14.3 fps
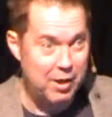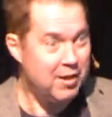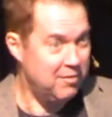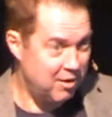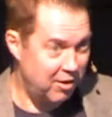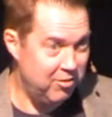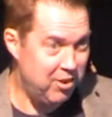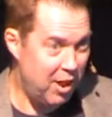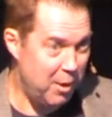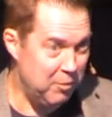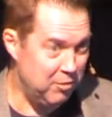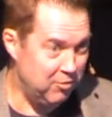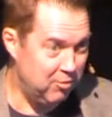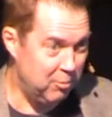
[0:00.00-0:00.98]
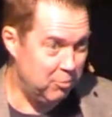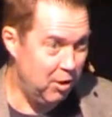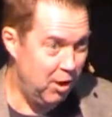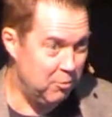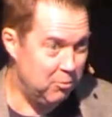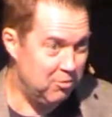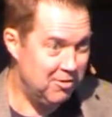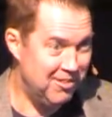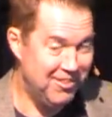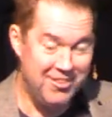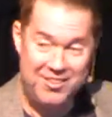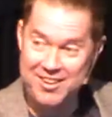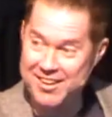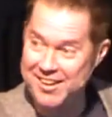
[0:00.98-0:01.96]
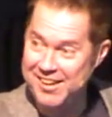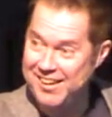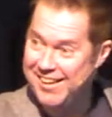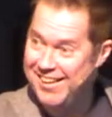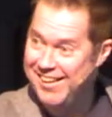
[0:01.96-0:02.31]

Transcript: It does happen sometimes, okay?